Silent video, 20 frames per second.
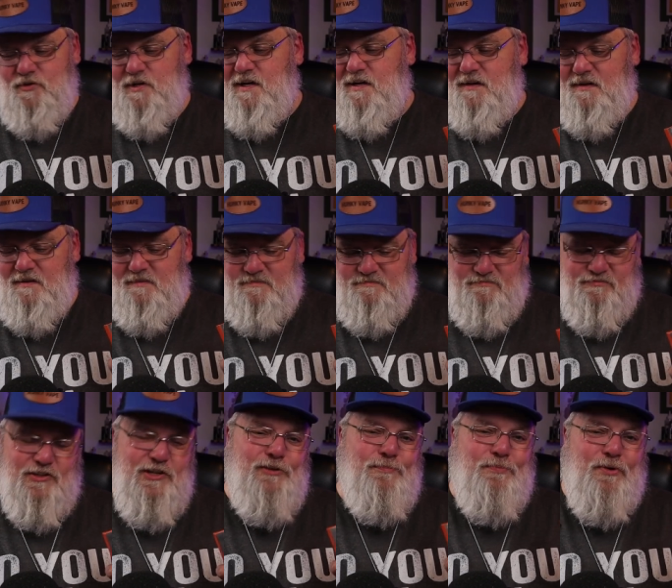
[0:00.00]
you get a
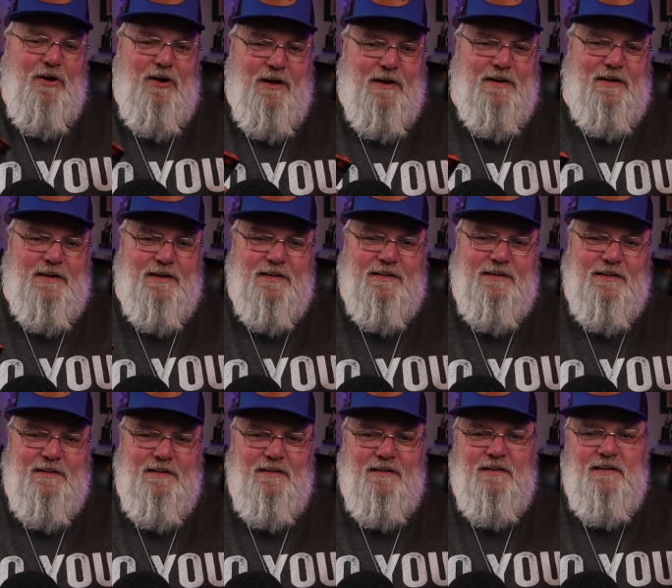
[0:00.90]
new product,
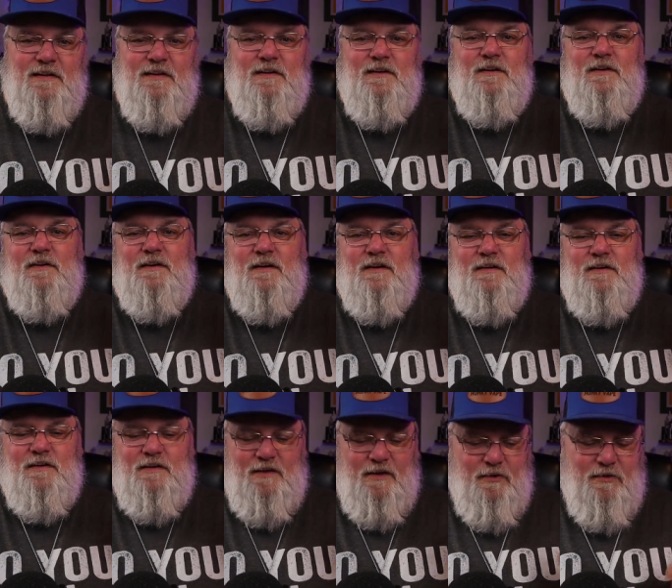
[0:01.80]

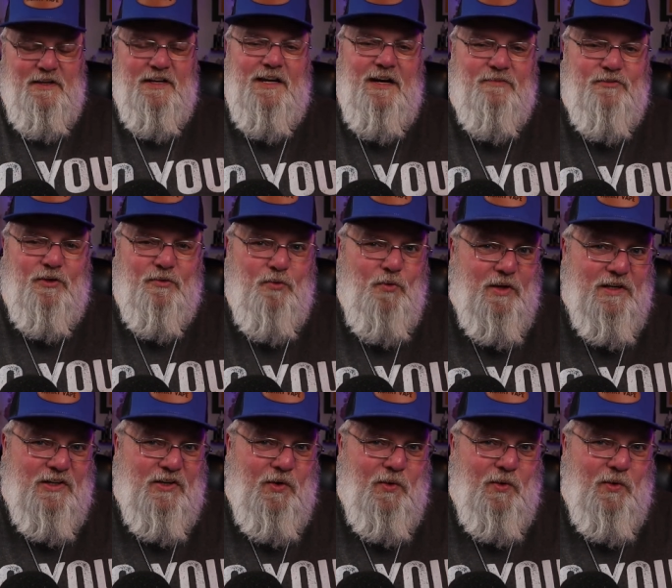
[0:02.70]
it only comes with one